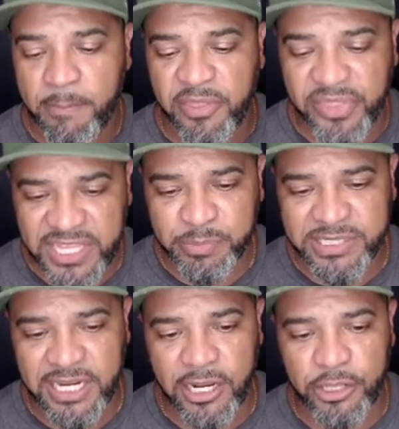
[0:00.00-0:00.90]
But this
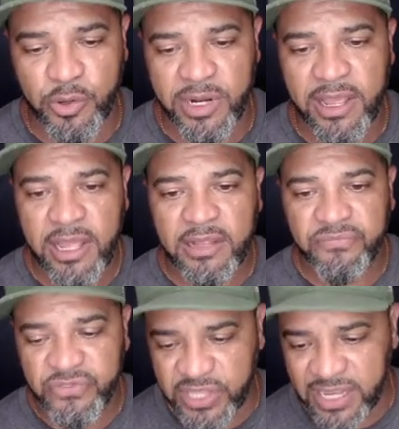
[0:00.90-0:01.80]
particular unit
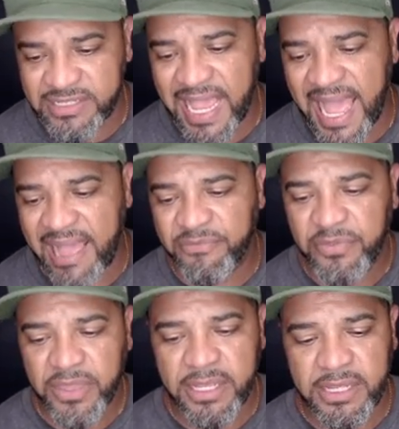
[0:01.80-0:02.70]
does
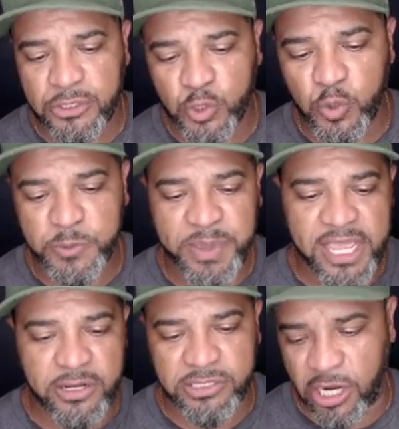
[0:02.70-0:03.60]
have two
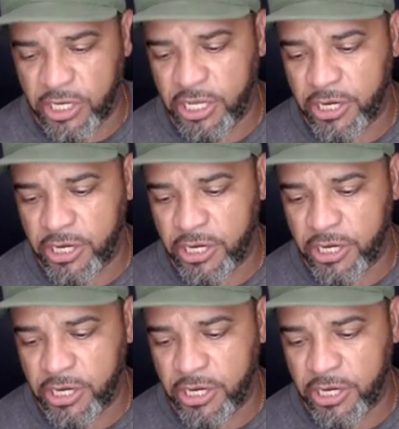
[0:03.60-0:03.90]
speakers on